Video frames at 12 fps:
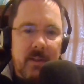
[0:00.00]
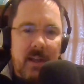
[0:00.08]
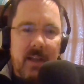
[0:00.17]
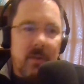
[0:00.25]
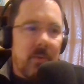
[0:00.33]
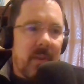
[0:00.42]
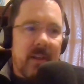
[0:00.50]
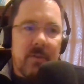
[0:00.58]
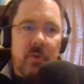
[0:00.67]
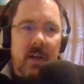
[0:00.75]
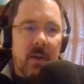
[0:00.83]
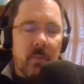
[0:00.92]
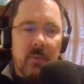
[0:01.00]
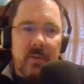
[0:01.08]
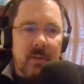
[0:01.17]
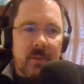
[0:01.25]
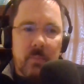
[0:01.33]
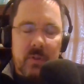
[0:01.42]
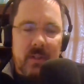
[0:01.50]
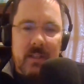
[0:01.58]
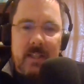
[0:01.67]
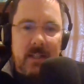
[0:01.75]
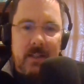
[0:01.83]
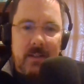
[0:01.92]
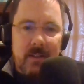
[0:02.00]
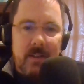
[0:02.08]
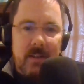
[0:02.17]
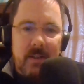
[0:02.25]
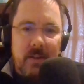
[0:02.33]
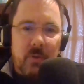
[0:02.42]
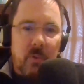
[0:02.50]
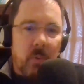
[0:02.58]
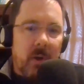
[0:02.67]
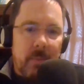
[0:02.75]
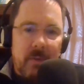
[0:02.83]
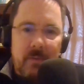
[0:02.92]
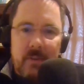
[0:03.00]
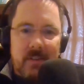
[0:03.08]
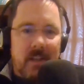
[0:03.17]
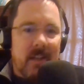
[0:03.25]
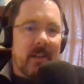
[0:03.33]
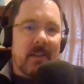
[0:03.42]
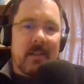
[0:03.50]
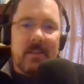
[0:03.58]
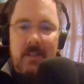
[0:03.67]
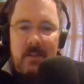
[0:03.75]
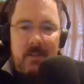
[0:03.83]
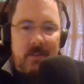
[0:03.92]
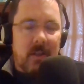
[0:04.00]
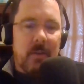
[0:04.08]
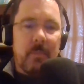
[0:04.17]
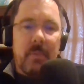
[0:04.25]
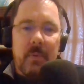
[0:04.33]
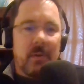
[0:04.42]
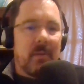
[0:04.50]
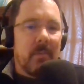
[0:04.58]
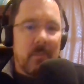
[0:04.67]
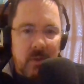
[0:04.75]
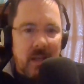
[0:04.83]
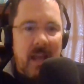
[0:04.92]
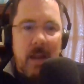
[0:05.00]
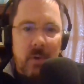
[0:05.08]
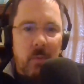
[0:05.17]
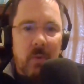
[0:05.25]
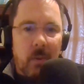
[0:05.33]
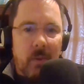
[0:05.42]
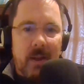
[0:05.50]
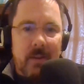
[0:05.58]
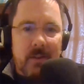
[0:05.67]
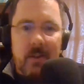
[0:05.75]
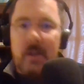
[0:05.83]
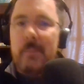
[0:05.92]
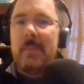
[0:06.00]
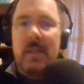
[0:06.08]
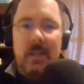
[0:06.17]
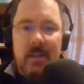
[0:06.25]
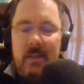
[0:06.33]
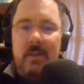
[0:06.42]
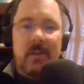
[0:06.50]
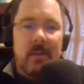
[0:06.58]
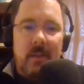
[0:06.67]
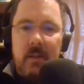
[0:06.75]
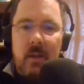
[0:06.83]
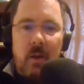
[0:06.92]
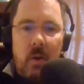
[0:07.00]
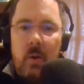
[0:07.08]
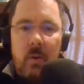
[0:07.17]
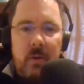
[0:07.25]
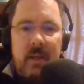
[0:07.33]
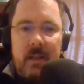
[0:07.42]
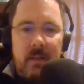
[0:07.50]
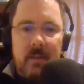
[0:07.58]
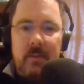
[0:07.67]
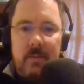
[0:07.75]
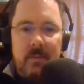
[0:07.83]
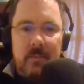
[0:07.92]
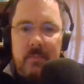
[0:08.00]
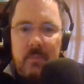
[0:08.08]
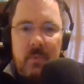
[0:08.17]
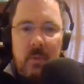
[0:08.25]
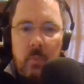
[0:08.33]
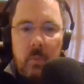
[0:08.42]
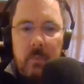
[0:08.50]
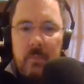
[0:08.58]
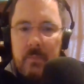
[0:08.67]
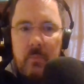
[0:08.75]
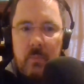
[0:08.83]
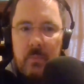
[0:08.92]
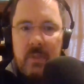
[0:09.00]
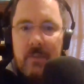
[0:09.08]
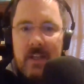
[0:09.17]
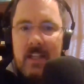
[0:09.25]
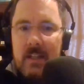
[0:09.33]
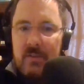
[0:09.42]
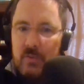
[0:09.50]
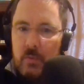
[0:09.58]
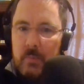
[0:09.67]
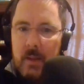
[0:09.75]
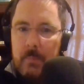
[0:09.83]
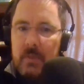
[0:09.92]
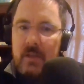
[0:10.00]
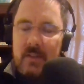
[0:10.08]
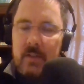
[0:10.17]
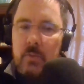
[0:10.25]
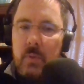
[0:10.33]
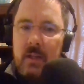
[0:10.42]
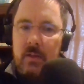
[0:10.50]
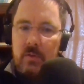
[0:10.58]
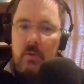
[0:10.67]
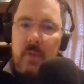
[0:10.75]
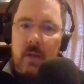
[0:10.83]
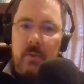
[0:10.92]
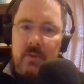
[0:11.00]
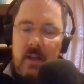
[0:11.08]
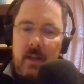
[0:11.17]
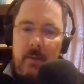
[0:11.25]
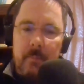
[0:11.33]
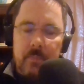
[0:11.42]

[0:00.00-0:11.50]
I knew that drain was leaking. It was right above the sink. I could see the tub. It happened when I ran the tub. Okay. Even he assumed that because that's what he assumed I was saying.